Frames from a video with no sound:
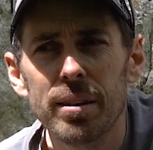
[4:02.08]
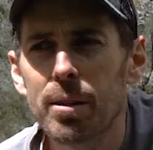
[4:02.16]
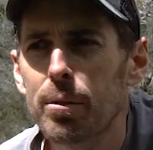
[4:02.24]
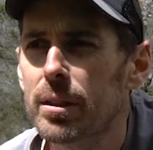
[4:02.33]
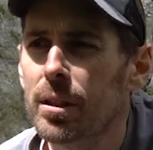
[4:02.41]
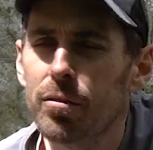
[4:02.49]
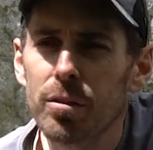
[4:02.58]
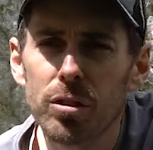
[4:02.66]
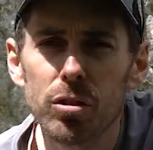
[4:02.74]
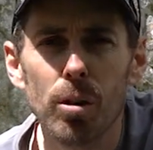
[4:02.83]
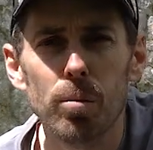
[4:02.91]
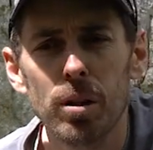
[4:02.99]
there with different
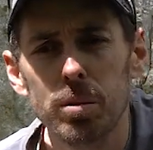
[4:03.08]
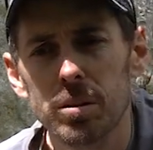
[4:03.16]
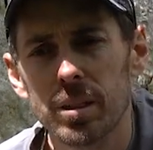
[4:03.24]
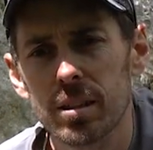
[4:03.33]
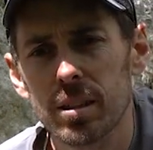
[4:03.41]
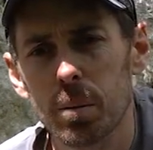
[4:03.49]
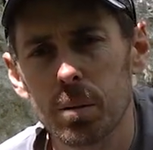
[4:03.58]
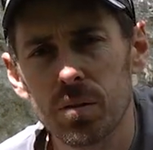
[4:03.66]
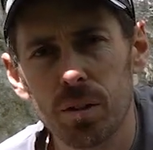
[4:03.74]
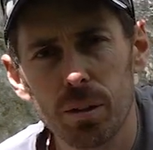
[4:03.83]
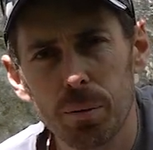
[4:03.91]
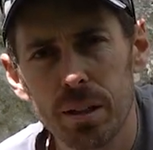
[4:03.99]
top rope setups
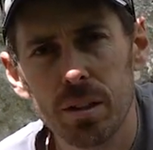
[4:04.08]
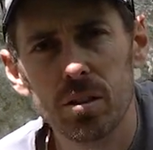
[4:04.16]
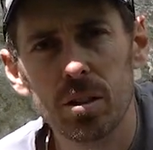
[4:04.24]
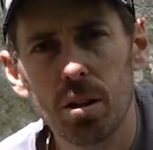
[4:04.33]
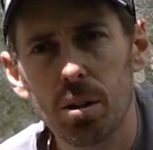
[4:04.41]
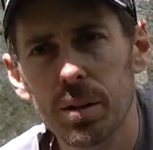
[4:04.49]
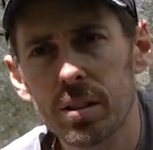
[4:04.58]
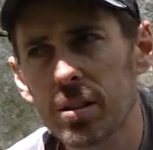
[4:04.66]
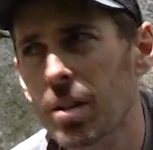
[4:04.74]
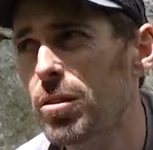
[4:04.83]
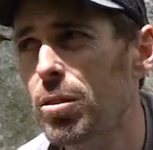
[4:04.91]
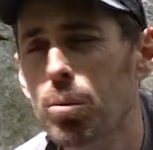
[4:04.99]
for when you're soloing
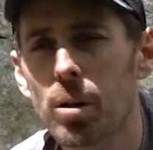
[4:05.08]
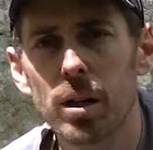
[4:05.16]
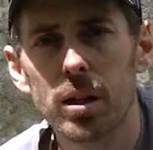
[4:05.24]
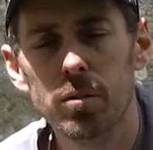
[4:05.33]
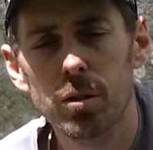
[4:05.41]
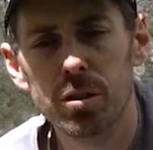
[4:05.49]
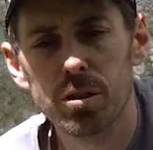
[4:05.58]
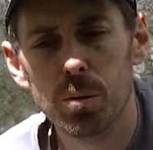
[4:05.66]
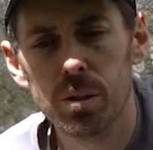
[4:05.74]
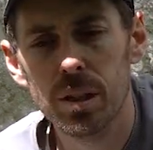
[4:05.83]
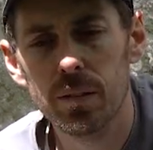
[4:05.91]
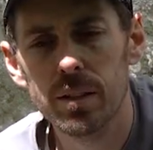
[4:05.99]
stuff to work a route or
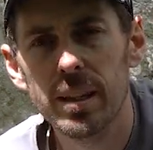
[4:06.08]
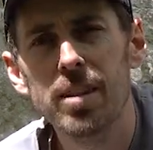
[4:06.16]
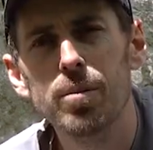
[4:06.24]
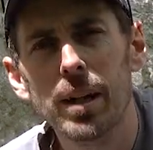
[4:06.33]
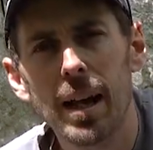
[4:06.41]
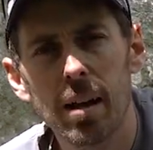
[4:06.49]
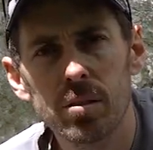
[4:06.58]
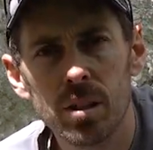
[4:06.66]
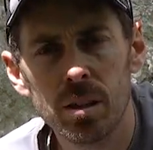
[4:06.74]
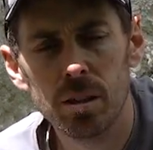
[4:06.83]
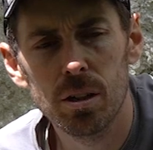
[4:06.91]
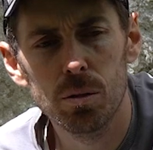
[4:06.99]
whatever. Dave McLeod's
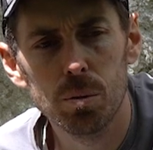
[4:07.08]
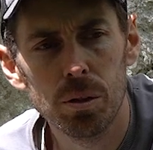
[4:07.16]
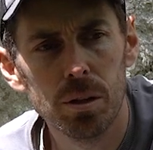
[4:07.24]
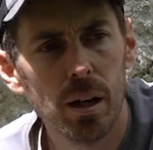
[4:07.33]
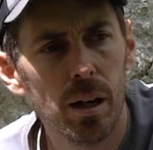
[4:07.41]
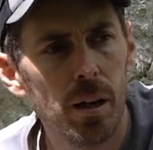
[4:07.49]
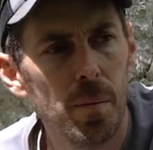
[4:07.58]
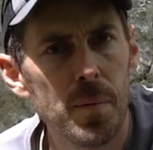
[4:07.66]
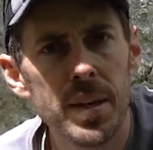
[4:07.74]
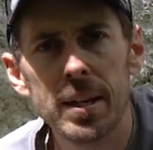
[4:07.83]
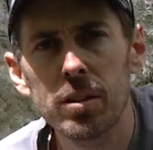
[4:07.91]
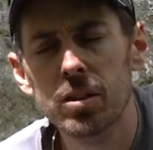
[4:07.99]
done a good one.
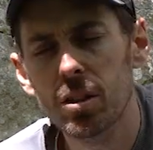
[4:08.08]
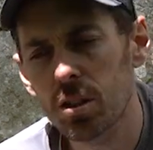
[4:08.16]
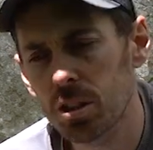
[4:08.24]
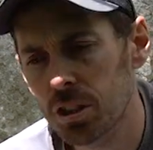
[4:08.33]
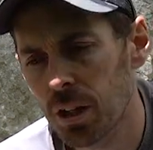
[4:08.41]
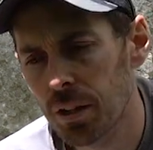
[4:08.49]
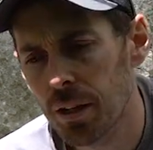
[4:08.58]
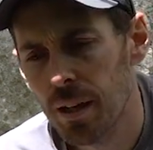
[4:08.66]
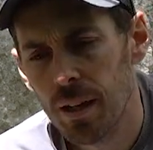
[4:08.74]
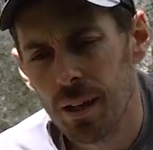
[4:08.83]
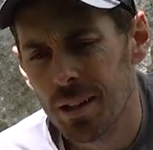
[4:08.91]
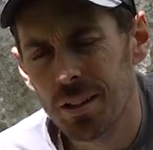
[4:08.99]
He uses a shunt.
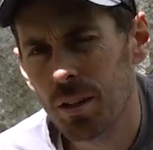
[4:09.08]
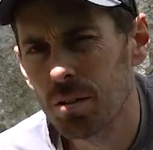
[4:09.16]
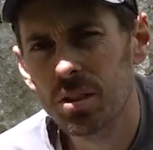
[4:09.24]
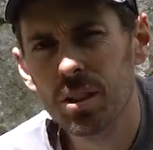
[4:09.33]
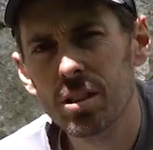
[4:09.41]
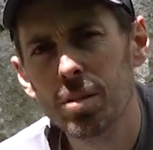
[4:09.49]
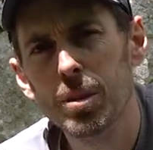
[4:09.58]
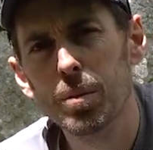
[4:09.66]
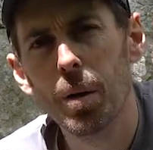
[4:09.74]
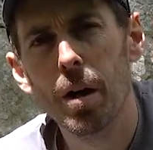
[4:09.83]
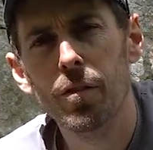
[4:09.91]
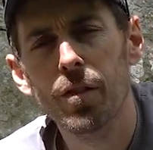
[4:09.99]
No system is
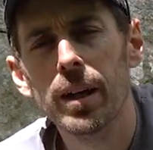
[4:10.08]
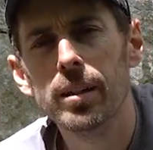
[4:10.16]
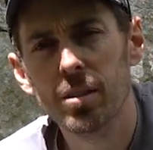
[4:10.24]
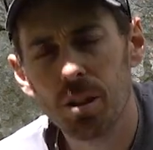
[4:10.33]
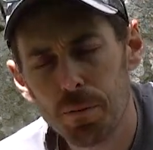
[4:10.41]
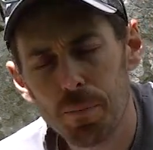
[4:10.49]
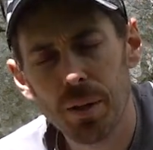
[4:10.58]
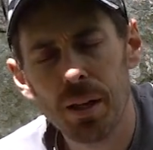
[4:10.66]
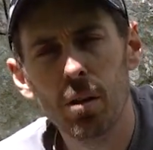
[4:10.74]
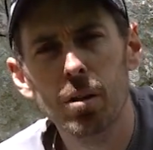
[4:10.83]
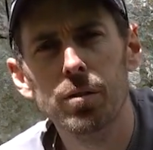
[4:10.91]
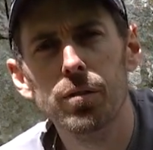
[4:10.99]
perfect, so a
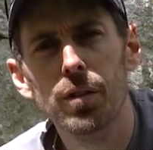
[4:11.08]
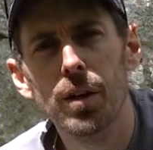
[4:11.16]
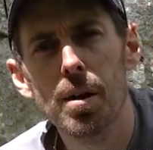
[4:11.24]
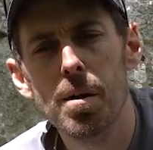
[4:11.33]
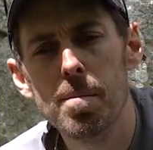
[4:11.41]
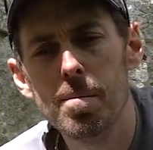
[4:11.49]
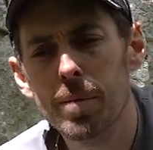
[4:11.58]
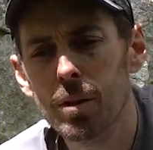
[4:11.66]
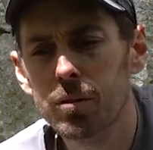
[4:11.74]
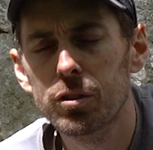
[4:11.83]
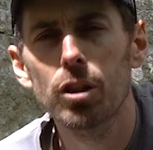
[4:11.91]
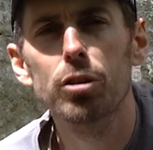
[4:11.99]
lot
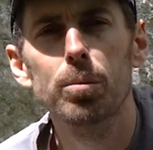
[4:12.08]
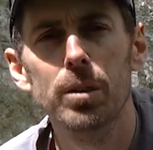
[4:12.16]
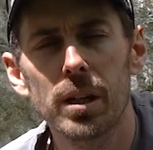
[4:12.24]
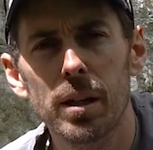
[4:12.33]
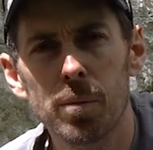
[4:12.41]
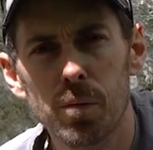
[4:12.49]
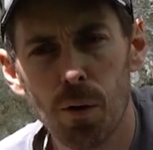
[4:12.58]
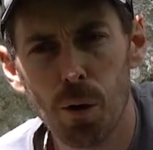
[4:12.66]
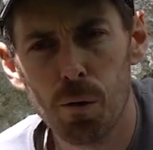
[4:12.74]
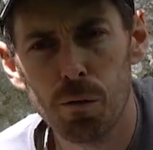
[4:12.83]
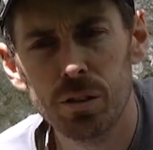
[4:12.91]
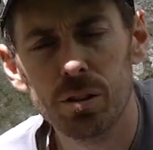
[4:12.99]
of judgment
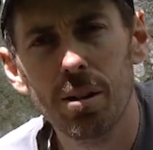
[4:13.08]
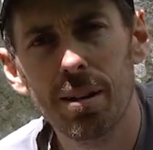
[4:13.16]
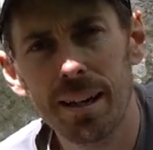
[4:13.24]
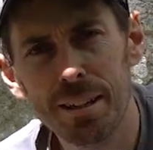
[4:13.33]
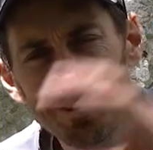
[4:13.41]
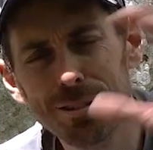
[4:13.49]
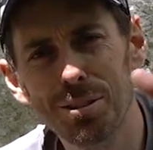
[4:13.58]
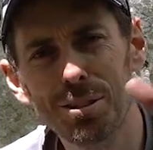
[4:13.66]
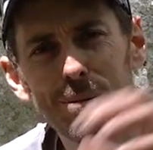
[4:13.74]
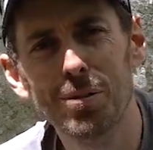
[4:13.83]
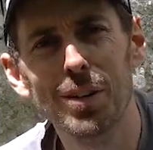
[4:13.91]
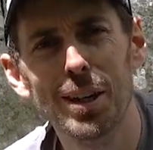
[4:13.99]
involved, so I'll let you do
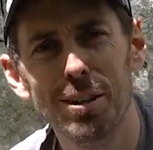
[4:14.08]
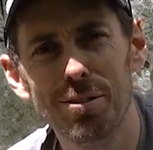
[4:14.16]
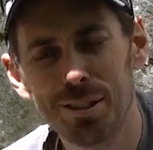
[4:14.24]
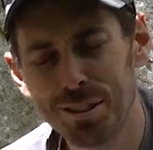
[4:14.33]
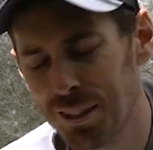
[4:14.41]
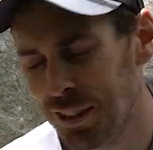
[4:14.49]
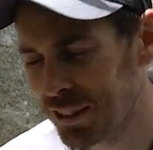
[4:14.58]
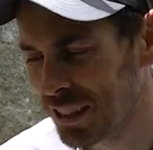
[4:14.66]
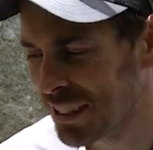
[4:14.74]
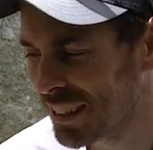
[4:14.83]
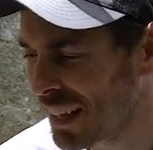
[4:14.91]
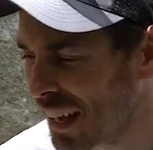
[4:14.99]
some further research
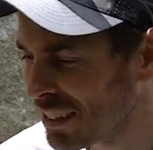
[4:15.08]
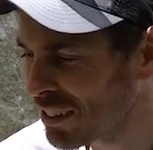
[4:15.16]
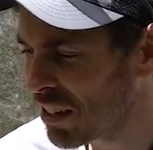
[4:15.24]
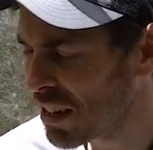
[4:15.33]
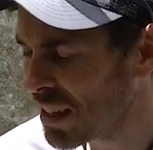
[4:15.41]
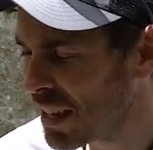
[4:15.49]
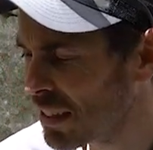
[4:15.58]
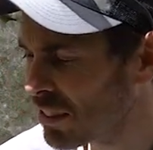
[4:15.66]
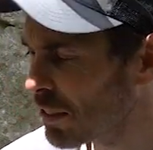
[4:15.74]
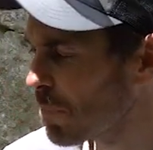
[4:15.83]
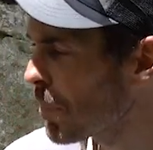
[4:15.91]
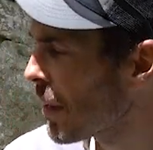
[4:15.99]
into that side of things.